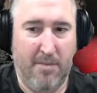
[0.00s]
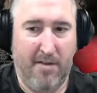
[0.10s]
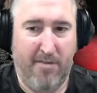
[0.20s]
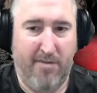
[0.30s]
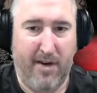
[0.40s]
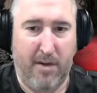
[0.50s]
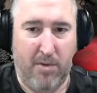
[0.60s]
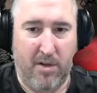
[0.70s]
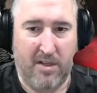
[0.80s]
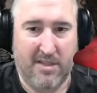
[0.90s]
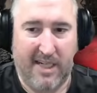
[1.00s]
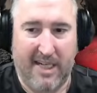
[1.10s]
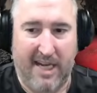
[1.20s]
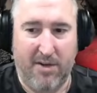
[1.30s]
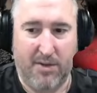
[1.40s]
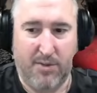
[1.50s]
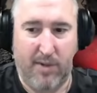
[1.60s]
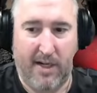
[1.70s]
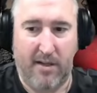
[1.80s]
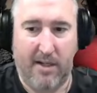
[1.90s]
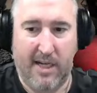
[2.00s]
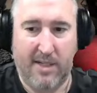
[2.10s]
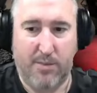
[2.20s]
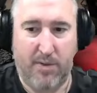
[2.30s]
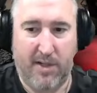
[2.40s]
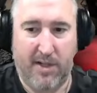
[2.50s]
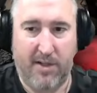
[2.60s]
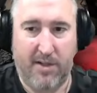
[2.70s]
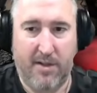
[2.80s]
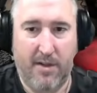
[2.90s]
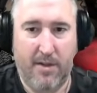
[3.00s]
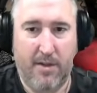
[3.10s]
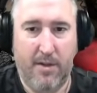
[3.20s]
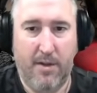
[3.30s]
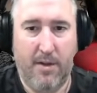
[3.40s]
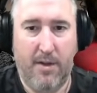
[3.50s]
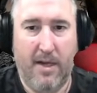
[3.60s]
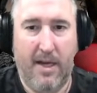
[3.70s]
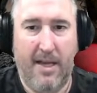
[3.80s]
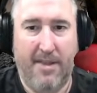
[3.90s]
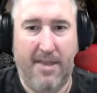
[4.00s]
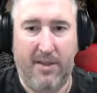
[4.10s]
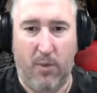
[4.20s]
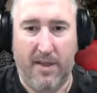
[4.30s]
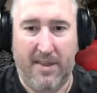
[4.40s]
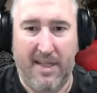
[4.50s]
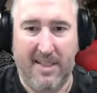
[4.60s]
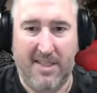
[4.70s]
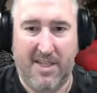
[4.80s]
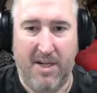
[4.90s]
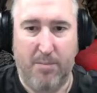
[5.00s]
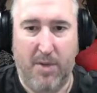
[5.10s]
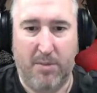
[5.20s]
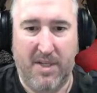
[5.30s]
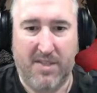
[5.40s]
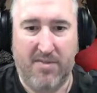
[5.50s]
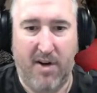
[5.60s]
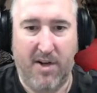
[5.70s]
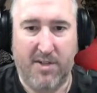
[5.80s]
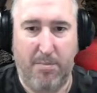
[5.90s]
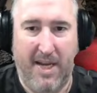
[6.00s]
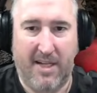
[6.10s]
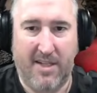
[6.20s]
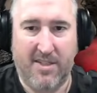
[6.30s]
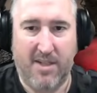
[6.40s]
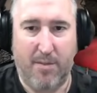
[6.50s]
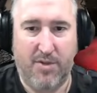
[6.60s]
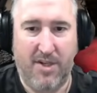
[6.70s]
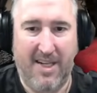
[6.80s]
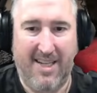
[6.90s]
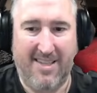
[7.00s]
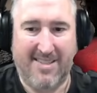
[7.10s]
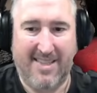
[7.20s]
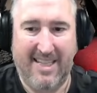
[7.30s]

Fireball looks like it handles regular guys pretty good. I think the only thing that's gonna bug me as far as mana consumption is